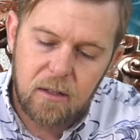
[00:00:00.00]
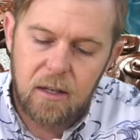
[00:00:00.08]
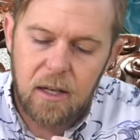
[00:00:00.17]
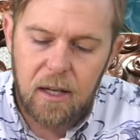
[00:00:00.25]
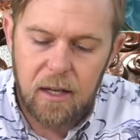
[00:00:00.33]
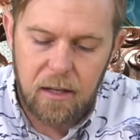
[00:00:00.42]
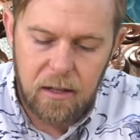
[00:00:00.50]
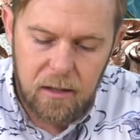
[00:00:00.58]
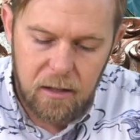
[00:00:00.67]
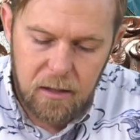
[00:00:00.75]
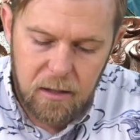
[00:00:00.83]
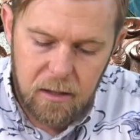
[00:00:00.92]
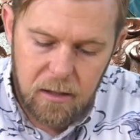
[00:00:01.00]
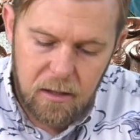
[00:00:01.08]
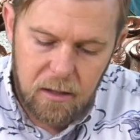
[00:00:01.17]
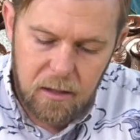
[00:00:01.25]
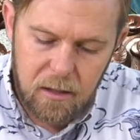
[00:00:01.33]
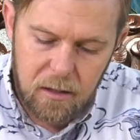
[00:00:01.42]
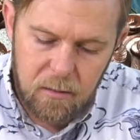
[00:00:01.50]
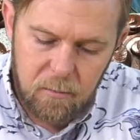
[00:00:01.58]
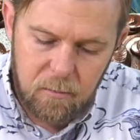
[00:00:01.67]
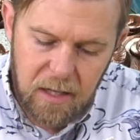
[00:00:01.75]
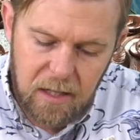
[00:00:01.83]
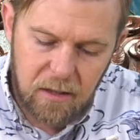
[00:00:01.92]
and
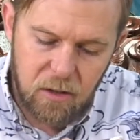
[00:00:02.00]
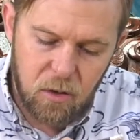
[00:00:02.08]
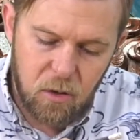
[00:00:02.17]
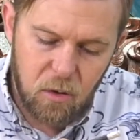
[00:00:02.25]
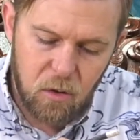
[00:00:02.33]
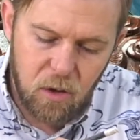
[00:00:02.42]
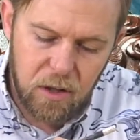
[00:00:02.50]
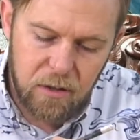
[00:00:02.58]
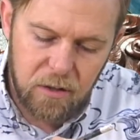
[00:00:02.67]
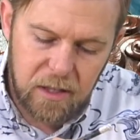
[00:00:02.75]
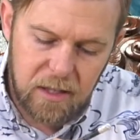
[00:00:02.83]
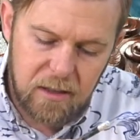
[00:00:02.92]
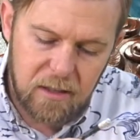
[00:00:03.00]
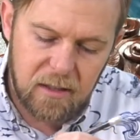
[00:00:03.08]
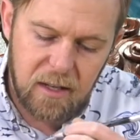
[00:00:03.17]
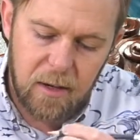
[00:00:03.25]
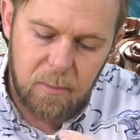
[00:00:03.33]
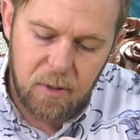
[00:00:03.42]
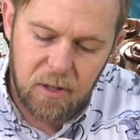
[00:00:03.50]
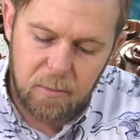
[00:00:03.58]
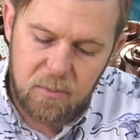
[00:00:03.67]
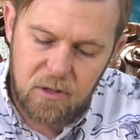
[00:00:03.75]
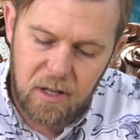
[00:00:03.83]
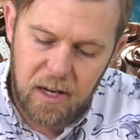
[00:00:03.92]
make a little hole underneath the top lip
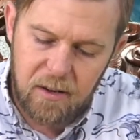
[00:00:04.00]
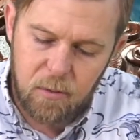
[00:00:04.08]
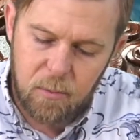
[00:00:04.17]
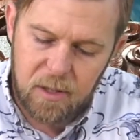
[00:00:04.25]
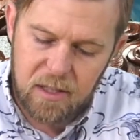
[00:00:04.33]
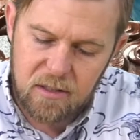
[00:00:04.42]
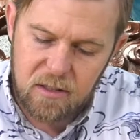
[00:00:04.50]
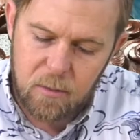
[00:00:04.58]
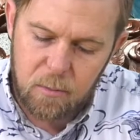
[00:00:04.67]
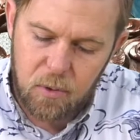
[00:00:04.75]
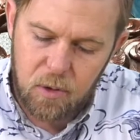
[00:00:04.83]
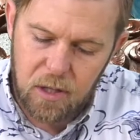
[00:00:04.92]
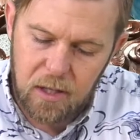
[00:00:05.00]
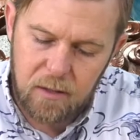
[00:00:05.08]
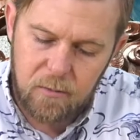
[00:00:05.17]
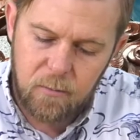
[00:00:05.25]
so I have a place to put it.